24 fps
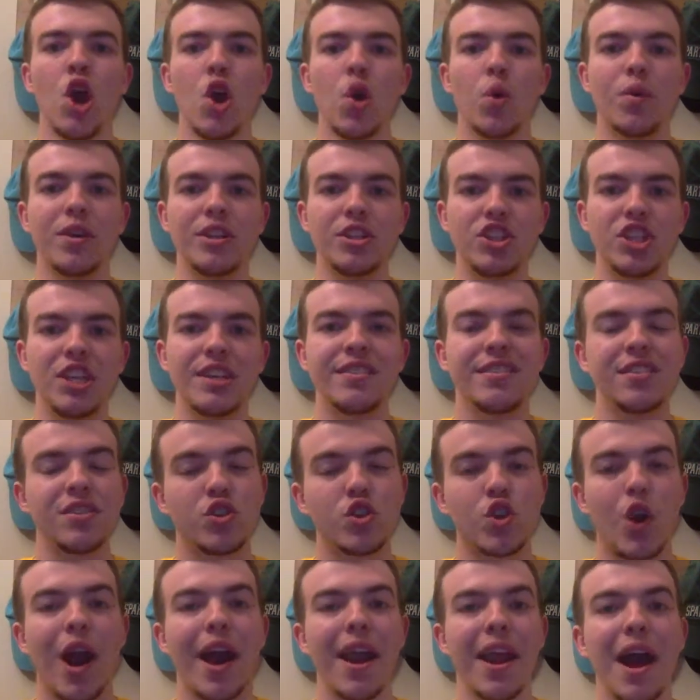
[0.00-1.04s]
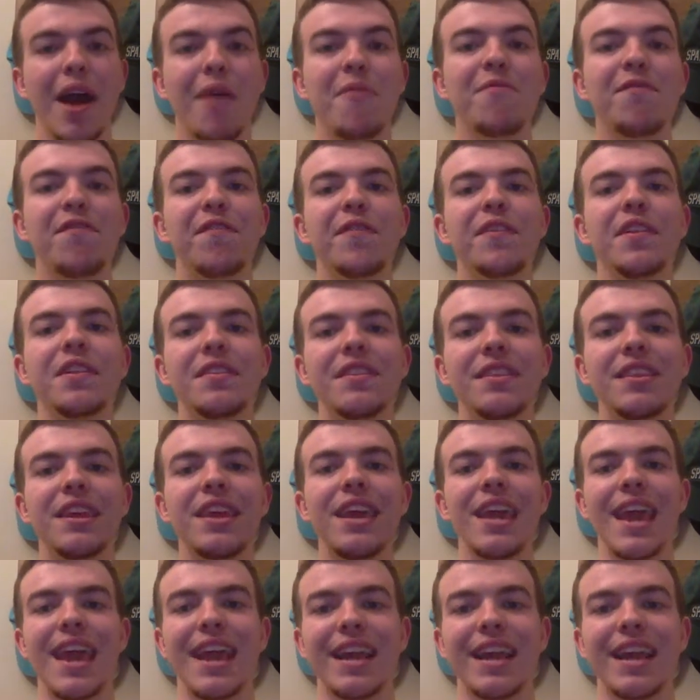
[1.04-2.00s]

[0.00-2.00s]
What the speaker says: when Jesus triumphantly